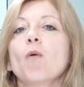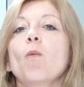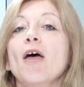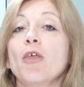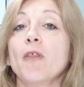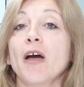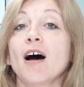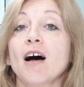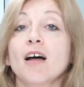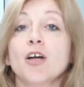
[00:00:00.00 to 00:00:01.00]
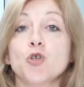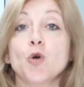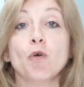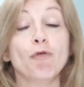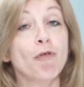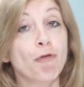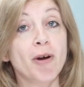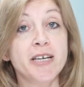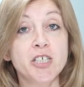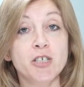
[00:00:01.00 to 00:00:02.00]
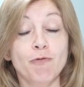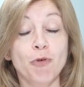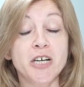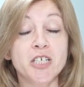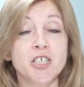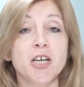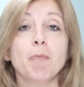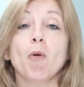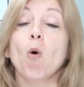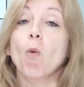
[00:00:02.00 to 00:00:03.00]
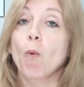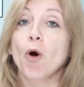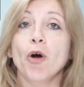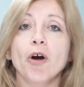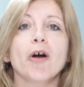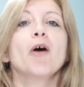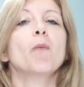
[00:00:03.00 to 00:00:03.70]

whether they are to look for friendship or work,